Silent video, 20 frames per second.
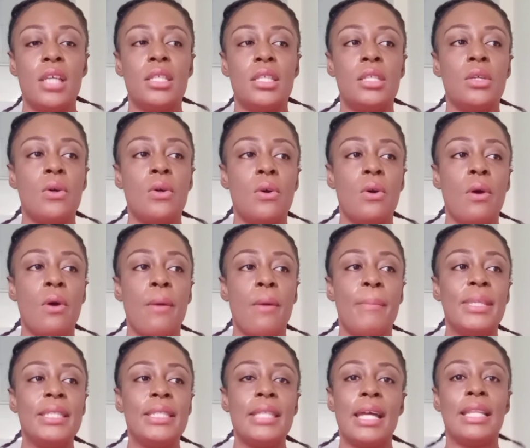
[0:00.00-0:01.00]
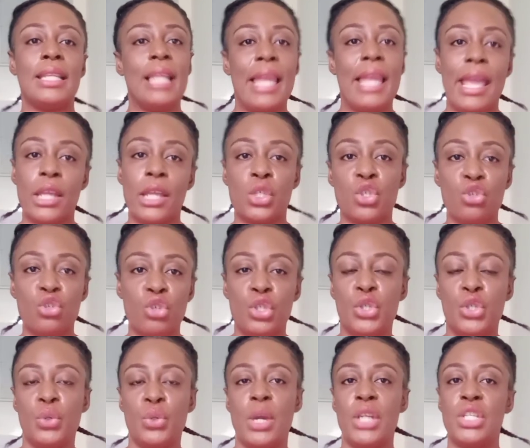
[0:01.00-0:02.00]
So me start like scroll
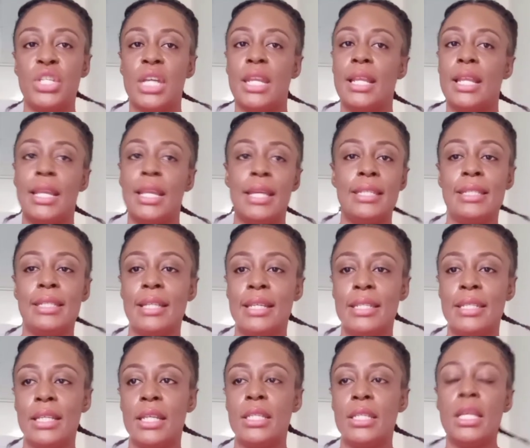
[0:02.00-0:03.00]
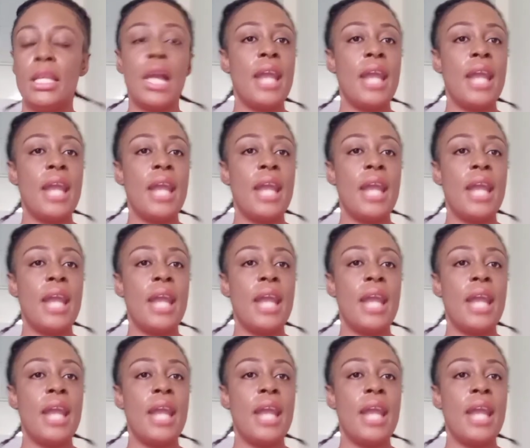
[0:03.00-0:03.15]
through her channel and thing and thing and thing.